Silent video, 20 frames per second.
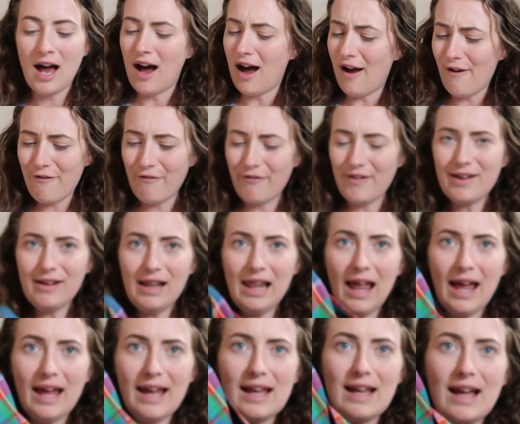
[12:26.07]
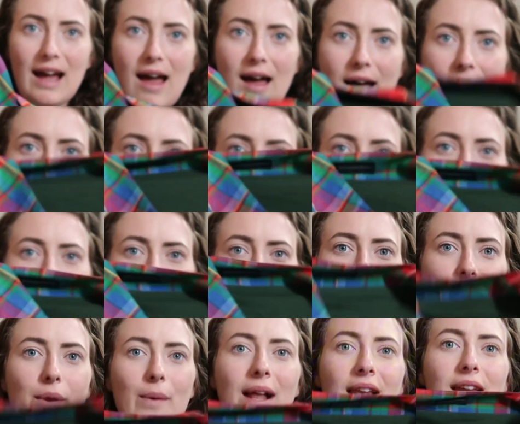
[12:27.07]
I feel like
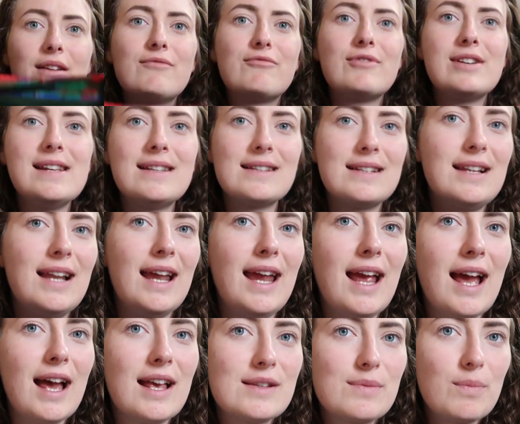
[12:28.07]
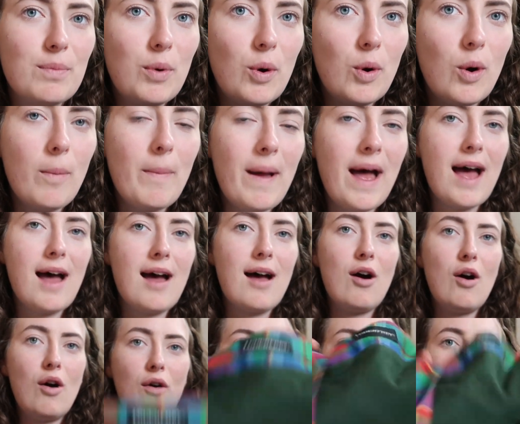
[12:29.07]
Zoella recently has bought a pair
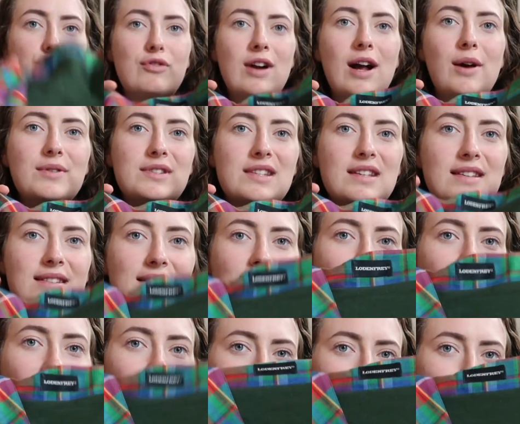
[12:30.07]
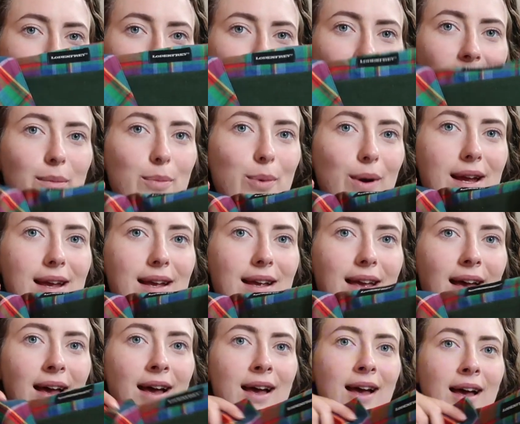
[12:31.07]
of trousers that has this fabric.